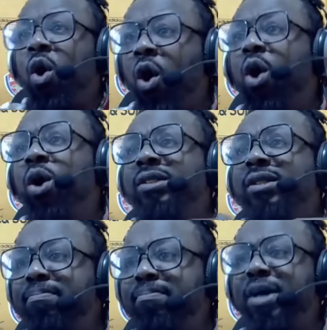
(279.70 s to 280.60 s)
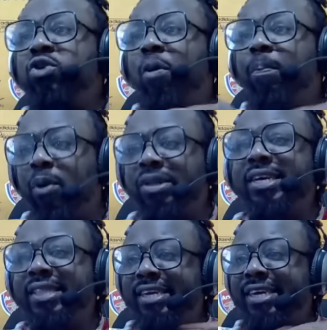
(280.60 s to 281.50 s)
All the major
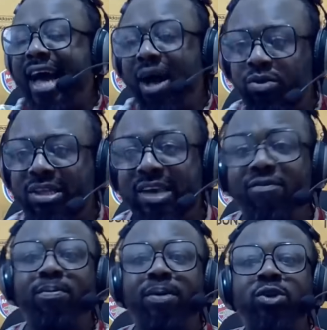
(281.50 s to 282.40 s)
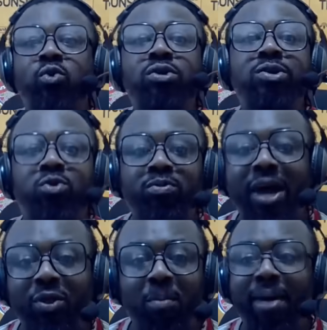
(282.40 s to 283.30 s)
punditry houses, everybody will resume
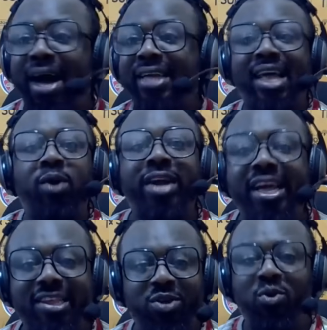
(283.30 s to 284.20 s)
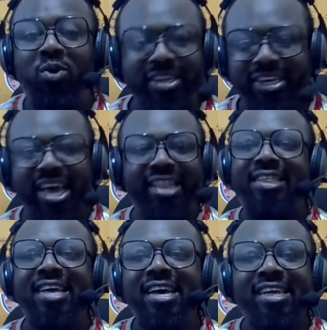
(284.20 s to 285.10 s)
their normal antagonization. You get,
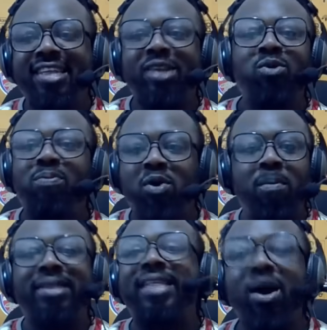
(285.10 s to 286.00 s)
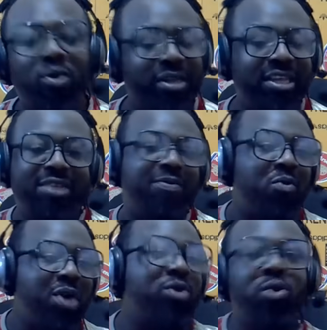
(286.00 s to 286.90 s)
start to become antagonists for
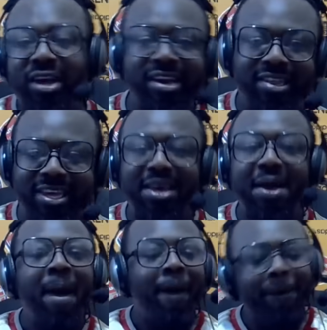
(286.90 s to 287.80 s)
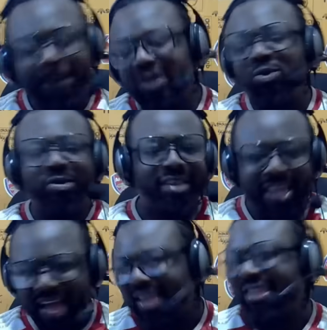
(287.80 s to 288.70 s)
where Gyökeres dey, based on saying
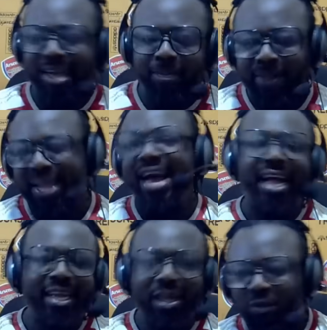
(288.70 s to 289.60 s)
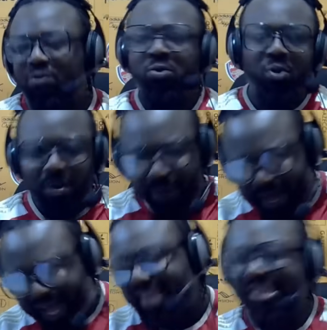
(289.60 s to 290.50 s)
an Arsenal player and they love to talk
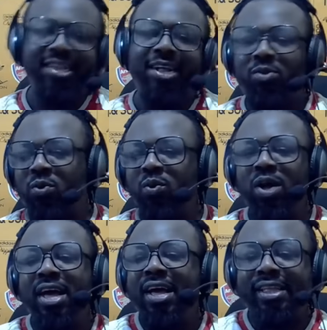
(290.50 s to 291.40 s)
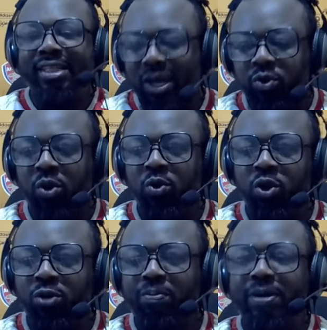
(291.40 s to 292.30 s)
about Arsenal. So that's what it will
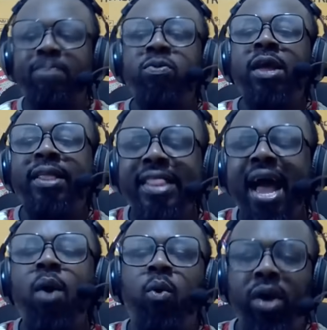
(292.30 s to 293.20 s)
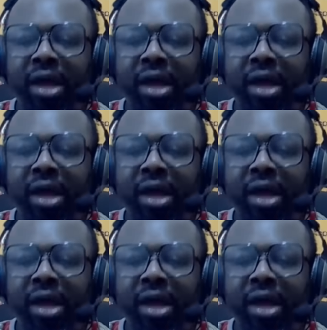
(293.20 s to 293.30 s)
just be. Now,